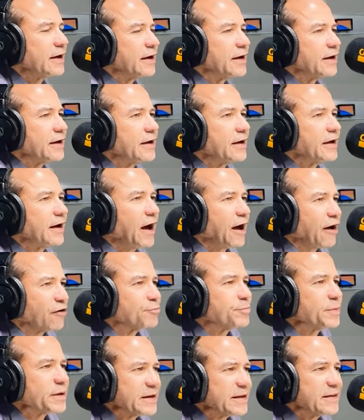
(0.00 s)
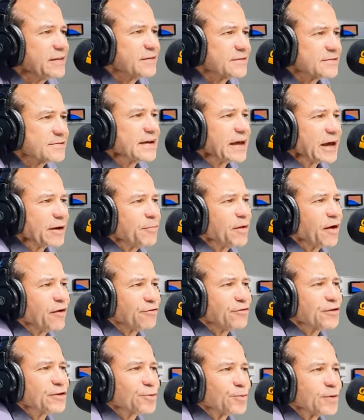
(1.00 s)
Uh, I've been in this game now
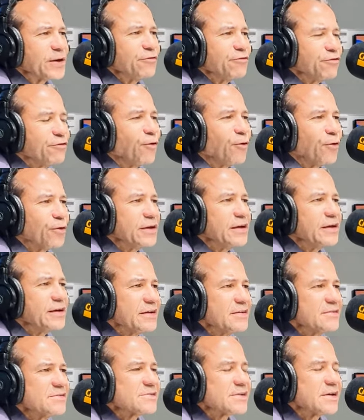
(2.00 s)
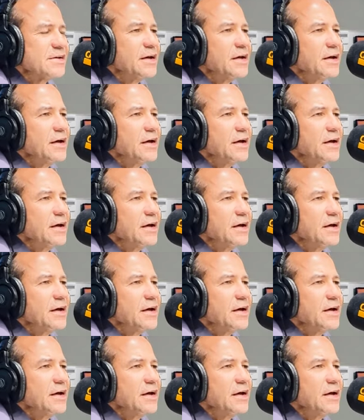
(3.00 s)
for 24 years,